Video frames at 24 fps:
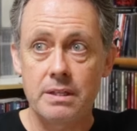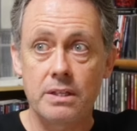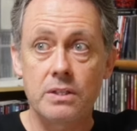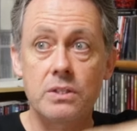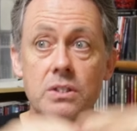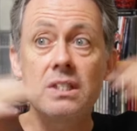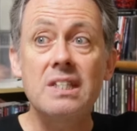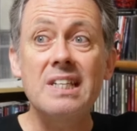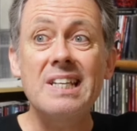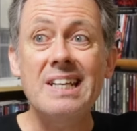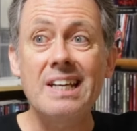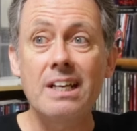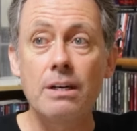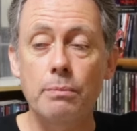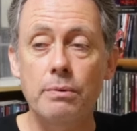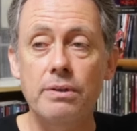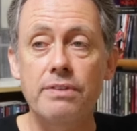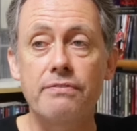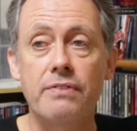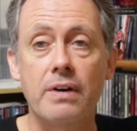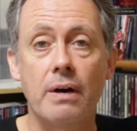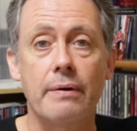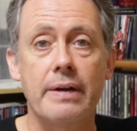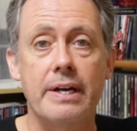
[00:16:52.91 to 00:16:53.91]
scene
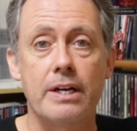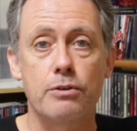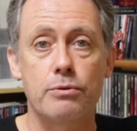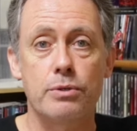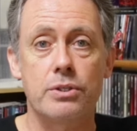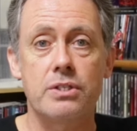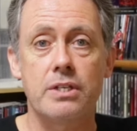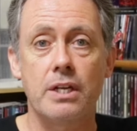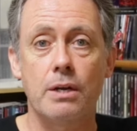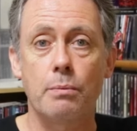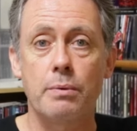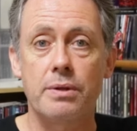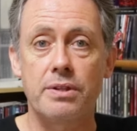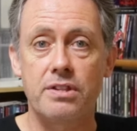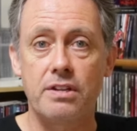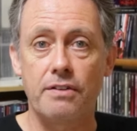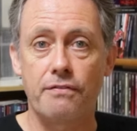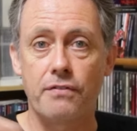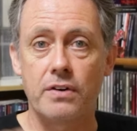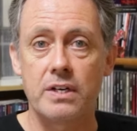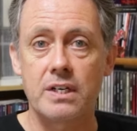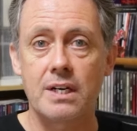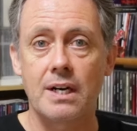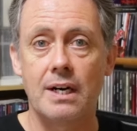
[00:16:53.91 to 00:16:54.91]
was very interesting with
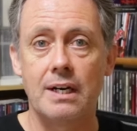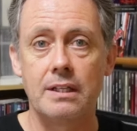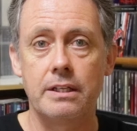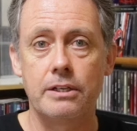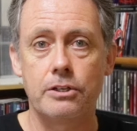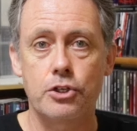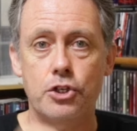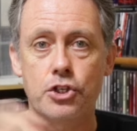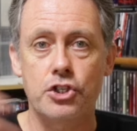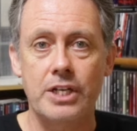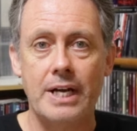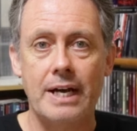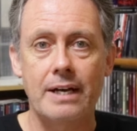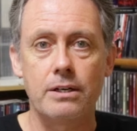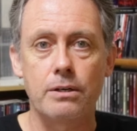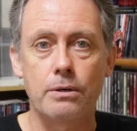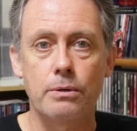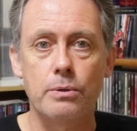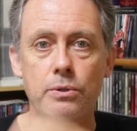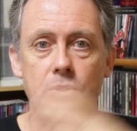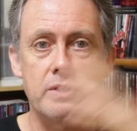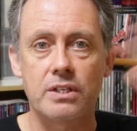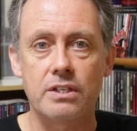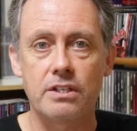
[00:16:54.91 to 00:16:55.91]
different colored
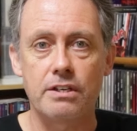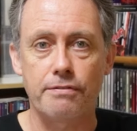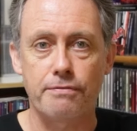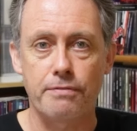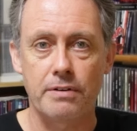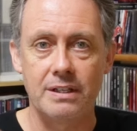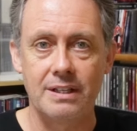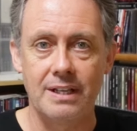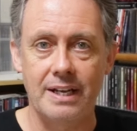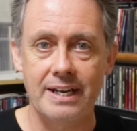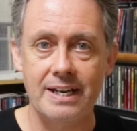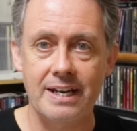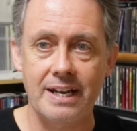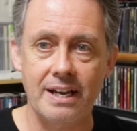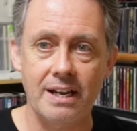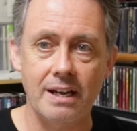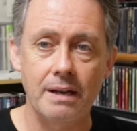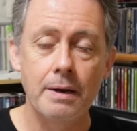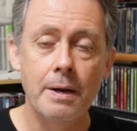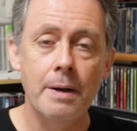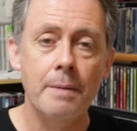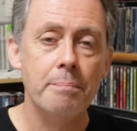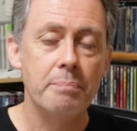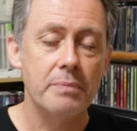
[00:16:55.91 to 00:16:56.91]
shadows and different
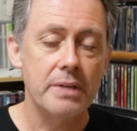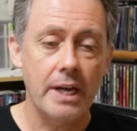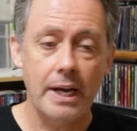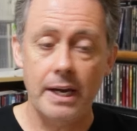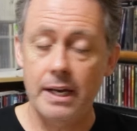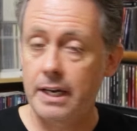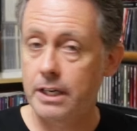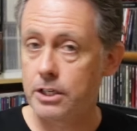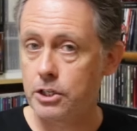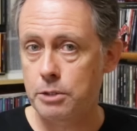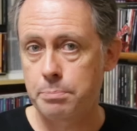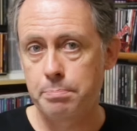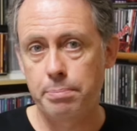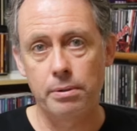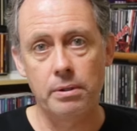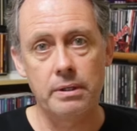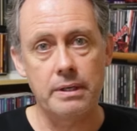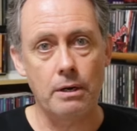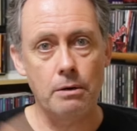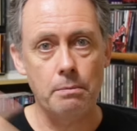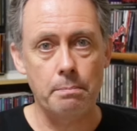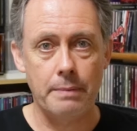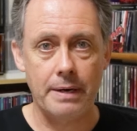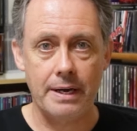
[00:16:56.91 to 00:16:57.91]
lighting. And I just
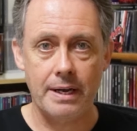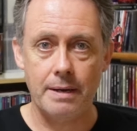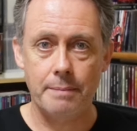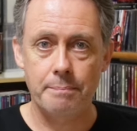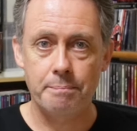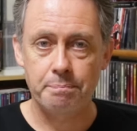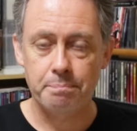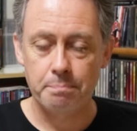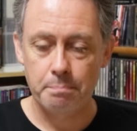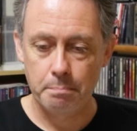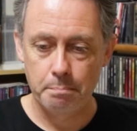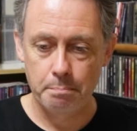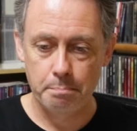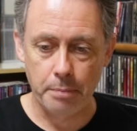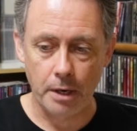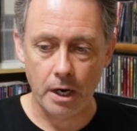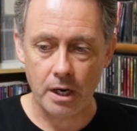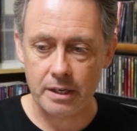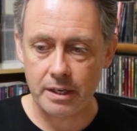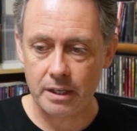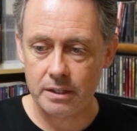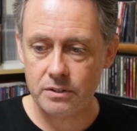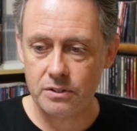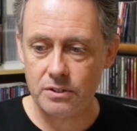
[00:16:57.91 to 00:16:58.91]
pulled out my
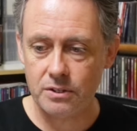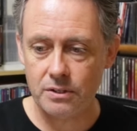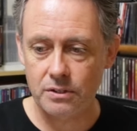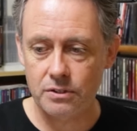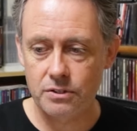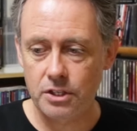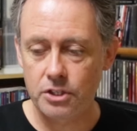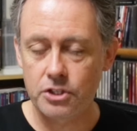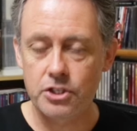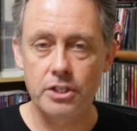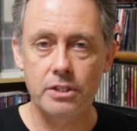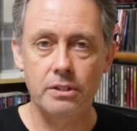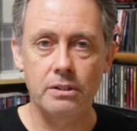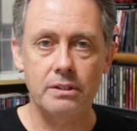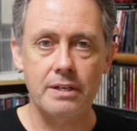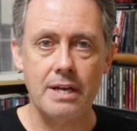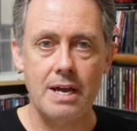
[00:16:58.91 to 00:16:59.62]
pocket digital